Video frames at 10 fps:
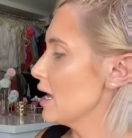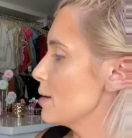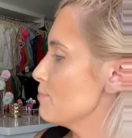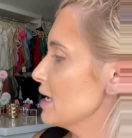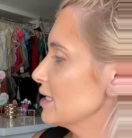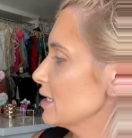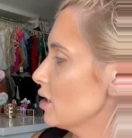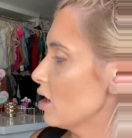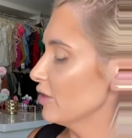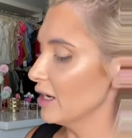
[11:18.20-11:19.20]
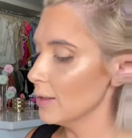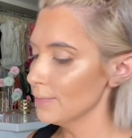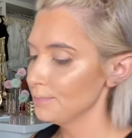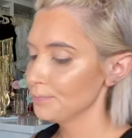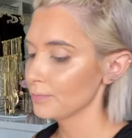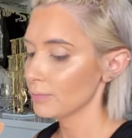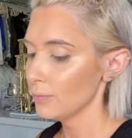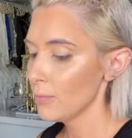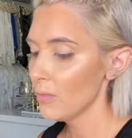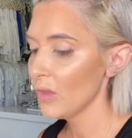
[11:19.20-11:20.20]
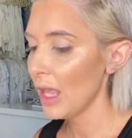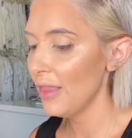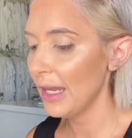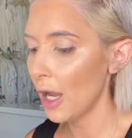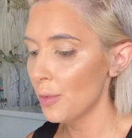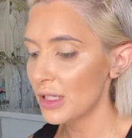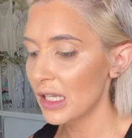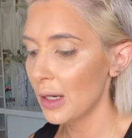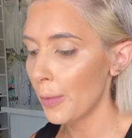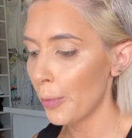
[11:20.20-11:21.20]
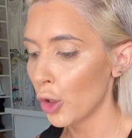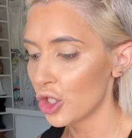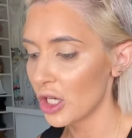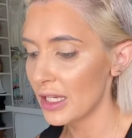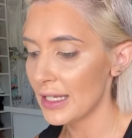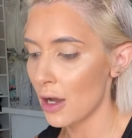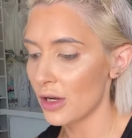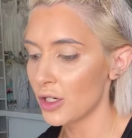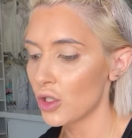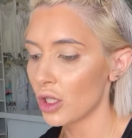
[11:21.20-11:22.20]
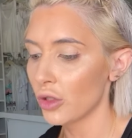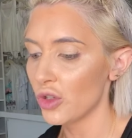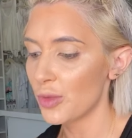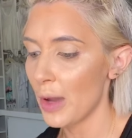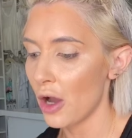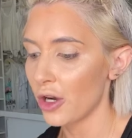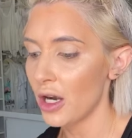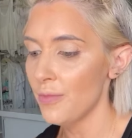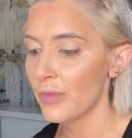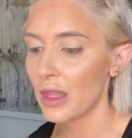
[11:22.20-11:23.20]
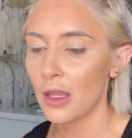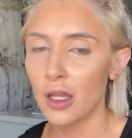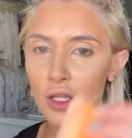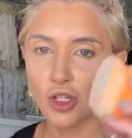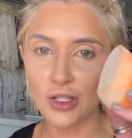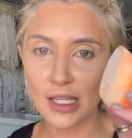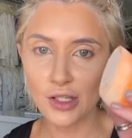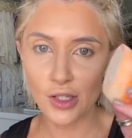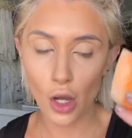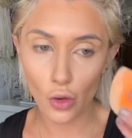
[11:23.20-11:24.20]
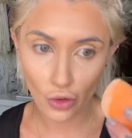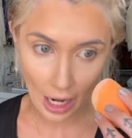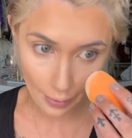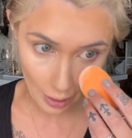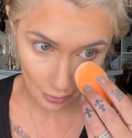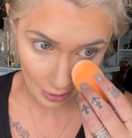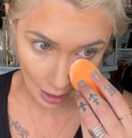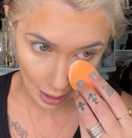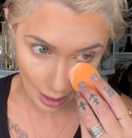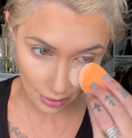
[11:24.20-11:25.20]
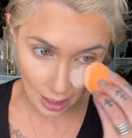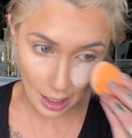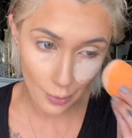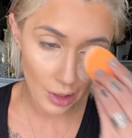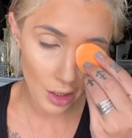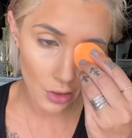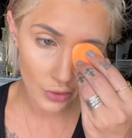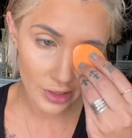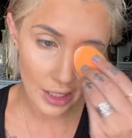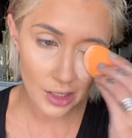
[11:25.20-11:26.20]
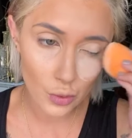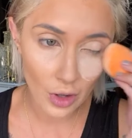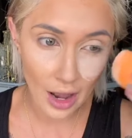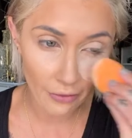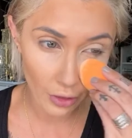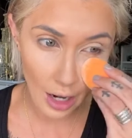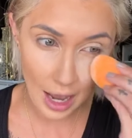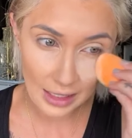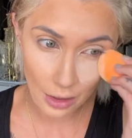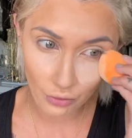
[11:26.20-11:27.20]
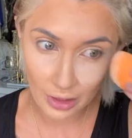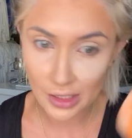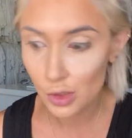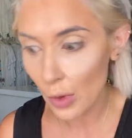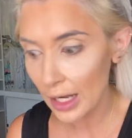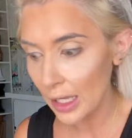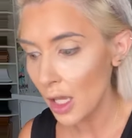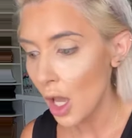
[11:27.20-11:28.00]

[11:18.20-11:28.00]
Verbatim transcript: and mist it on there. And then now I'm just gonna push it down into the loose powder, just like so, grab it on there. And then I'm gonna use this wherever I get really sweaty,